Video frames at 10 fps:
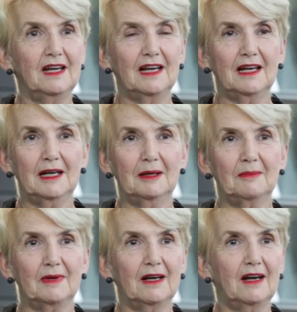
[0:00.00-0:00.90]

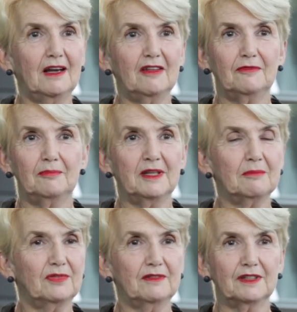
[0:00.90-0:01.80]
I've been
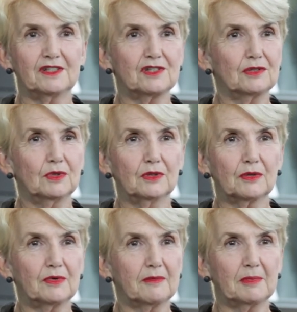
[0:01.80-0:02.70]
privileged to
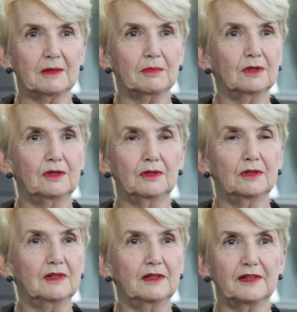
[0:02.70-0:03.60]
work with people
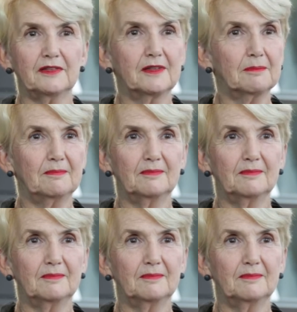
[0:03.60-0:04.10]
who are at the,